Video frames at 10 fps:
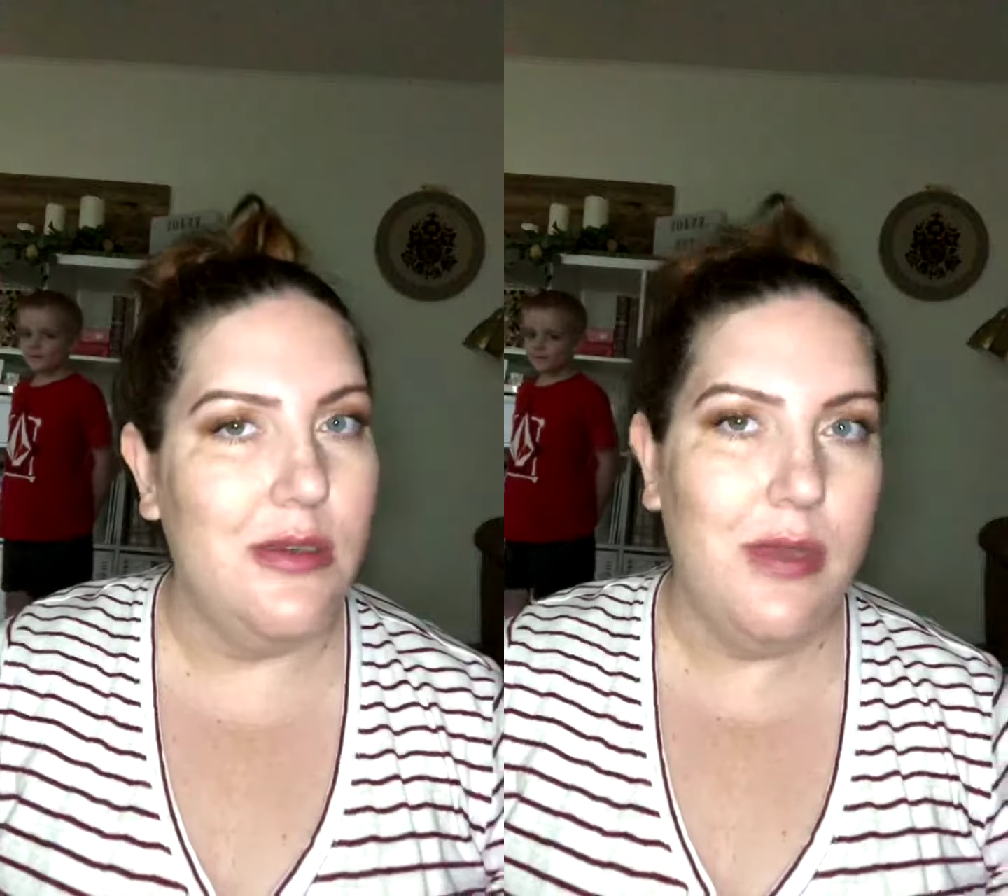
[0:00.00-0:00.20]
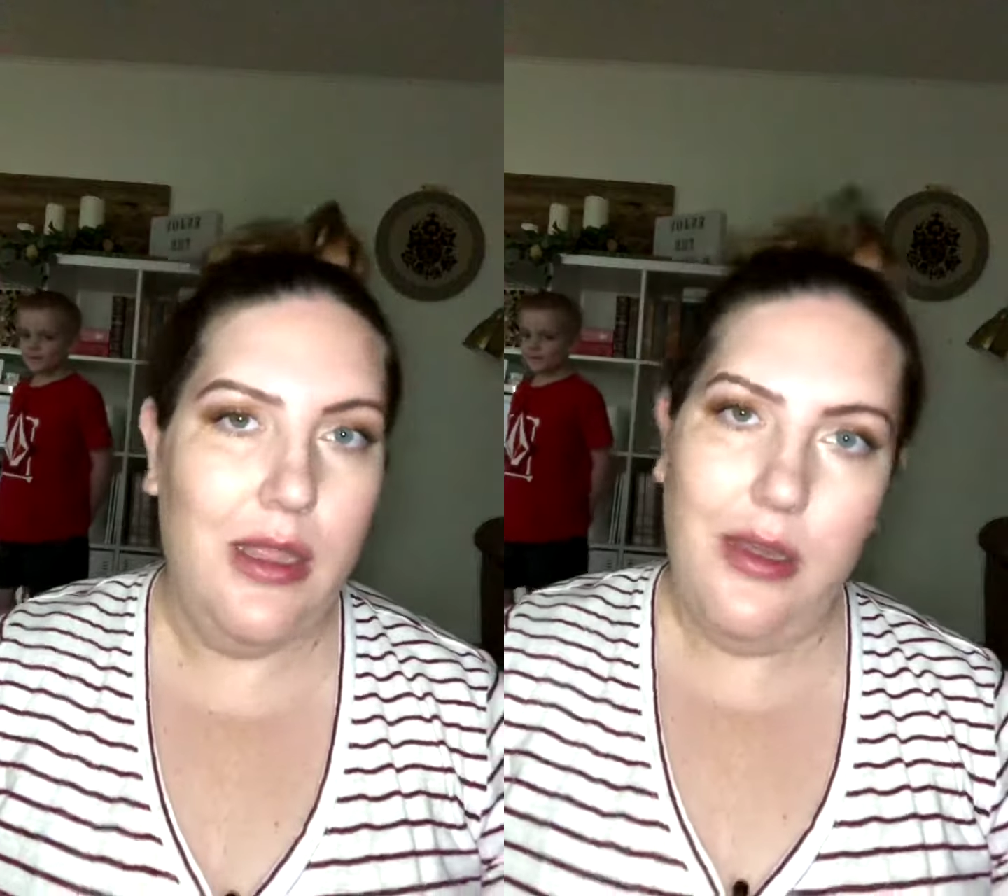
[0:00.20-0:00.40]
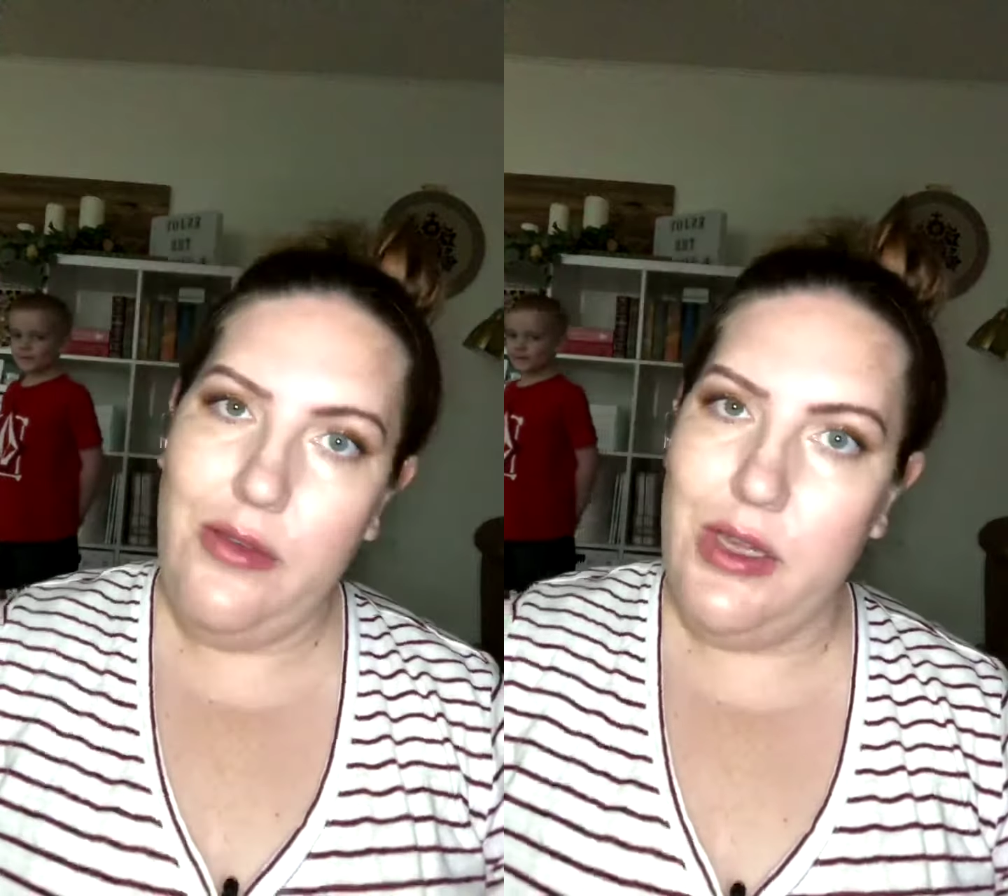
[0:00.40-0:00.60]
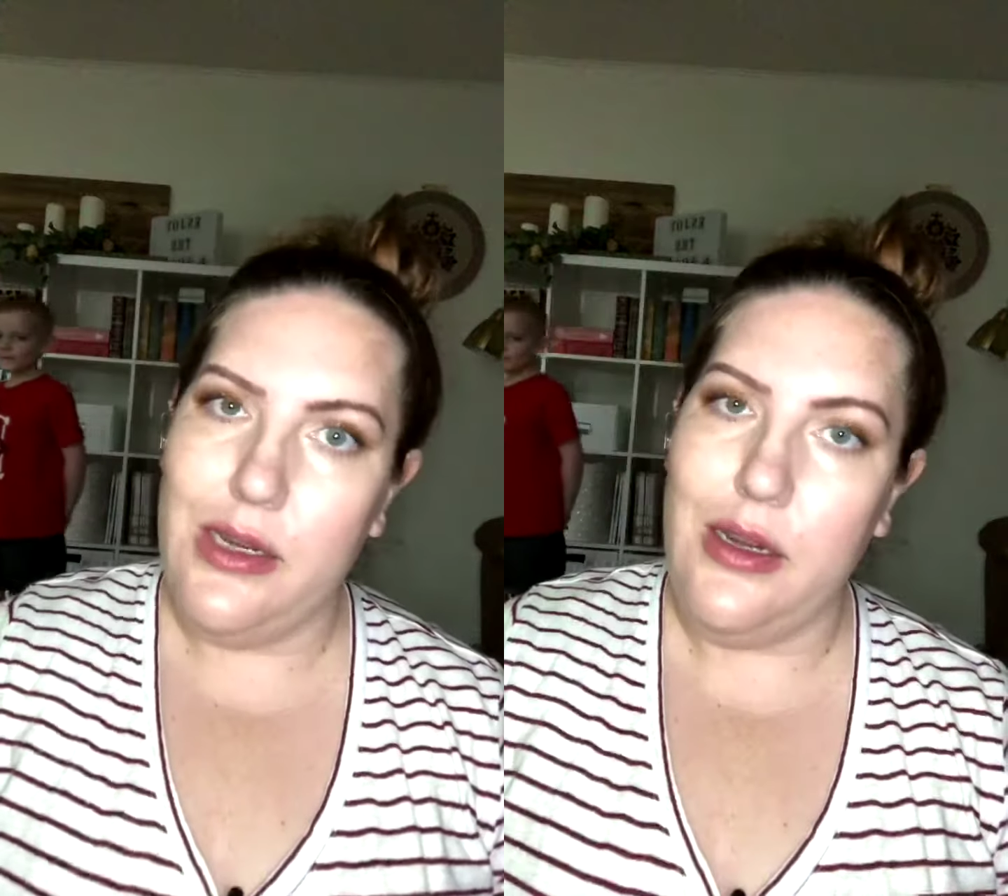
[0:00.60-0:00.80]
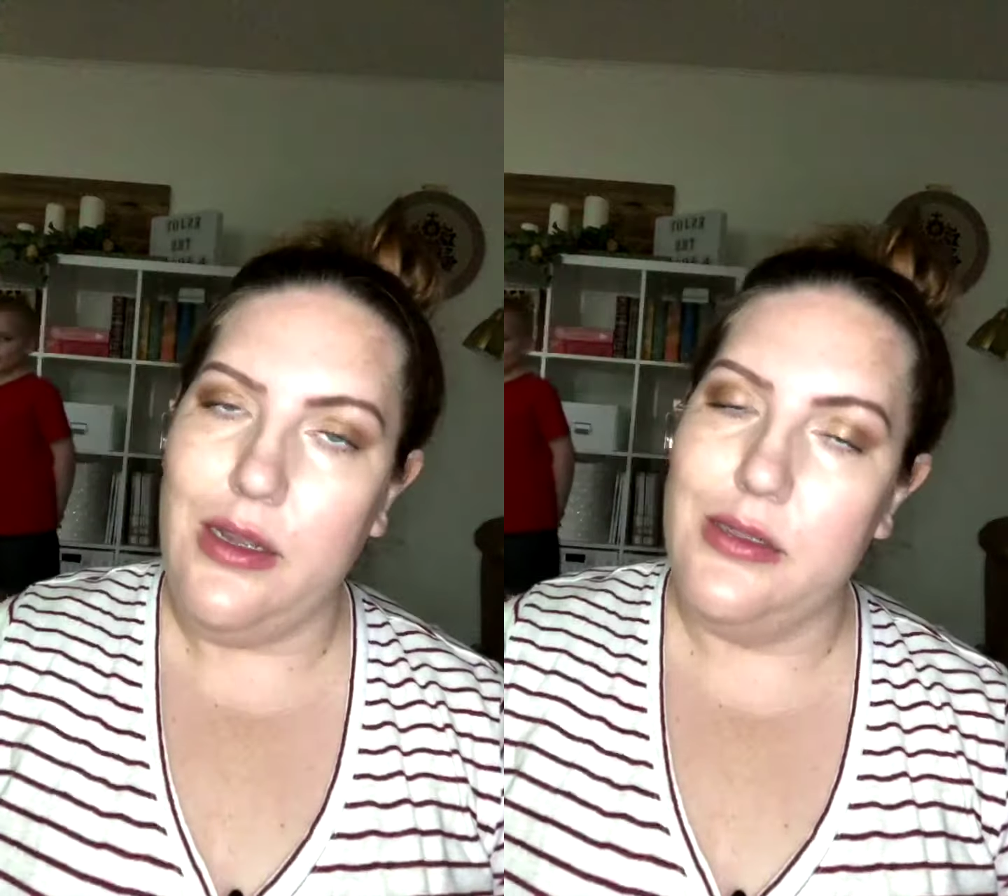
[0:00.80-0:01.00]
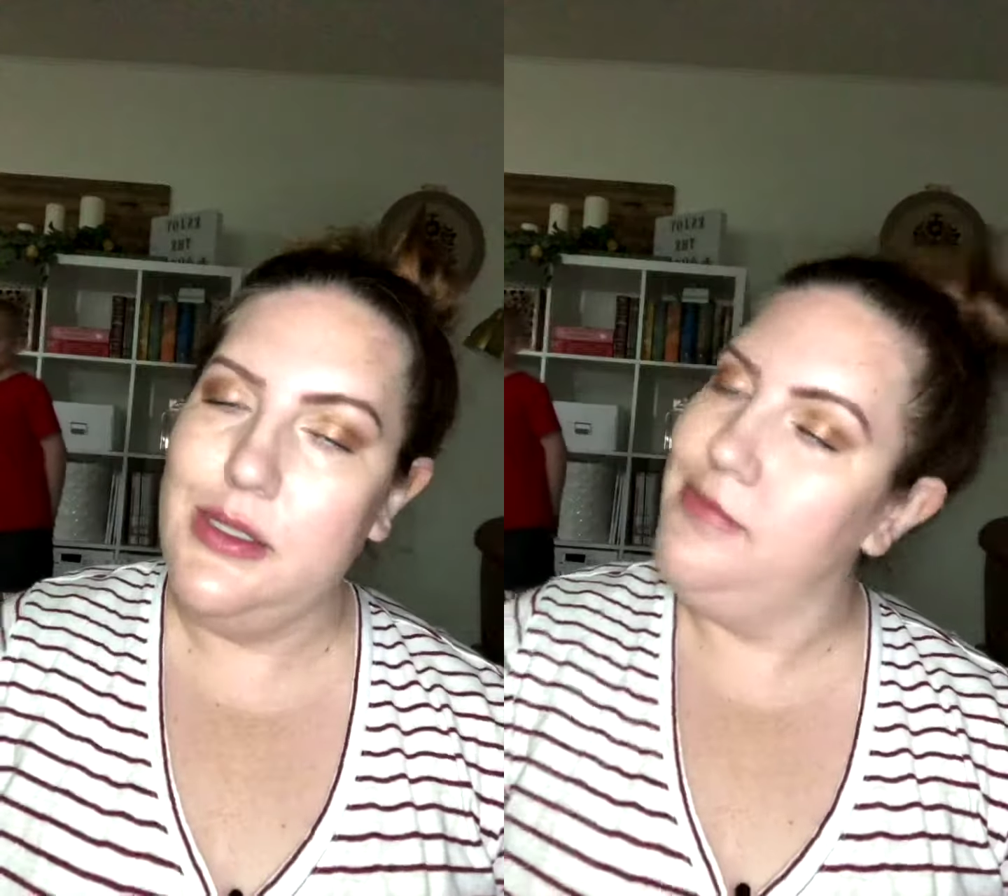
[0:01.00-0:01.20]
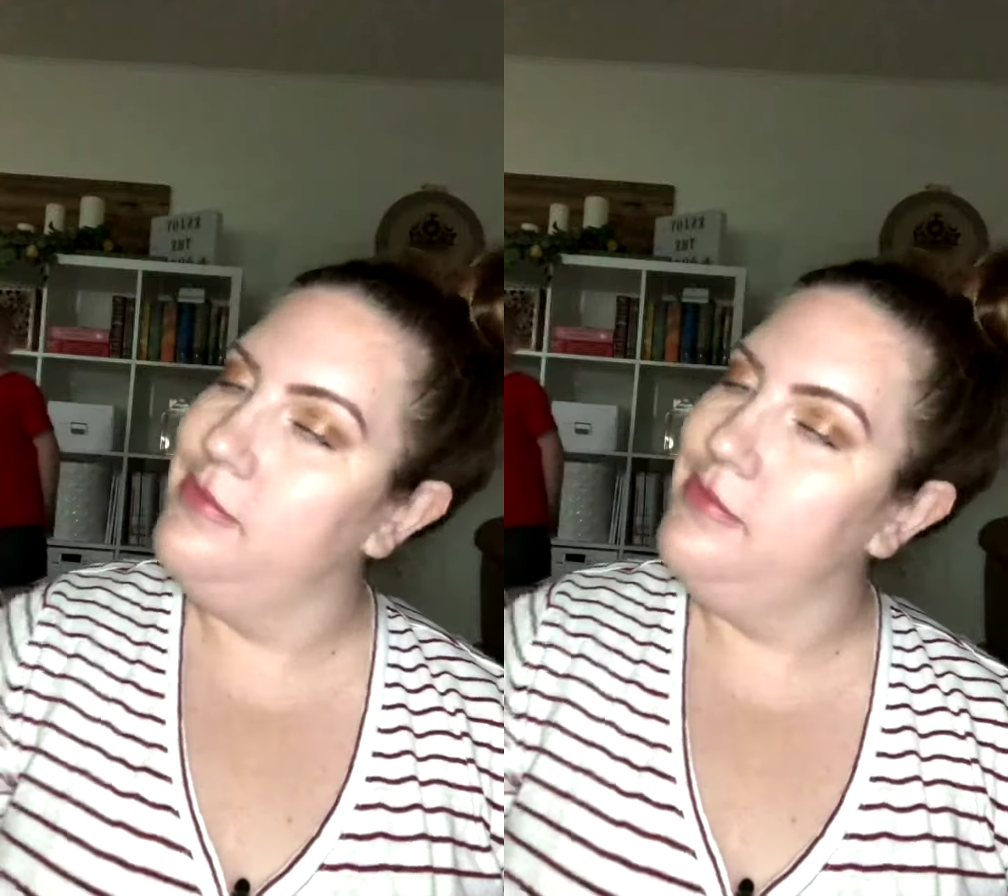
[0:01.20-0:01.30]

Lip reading: with a heavier hand.